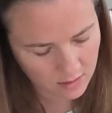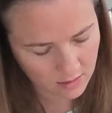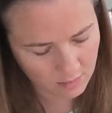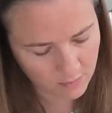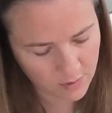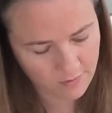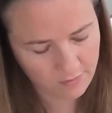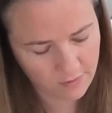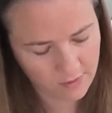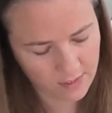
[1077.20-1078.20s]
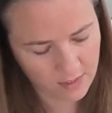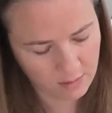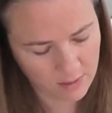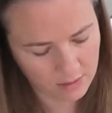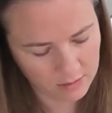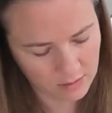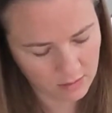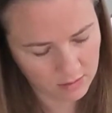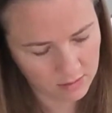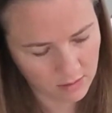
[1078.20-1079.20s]
The beautiful thing about
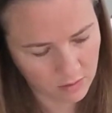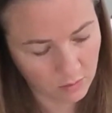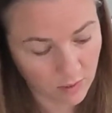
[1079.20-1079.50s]
salt dough,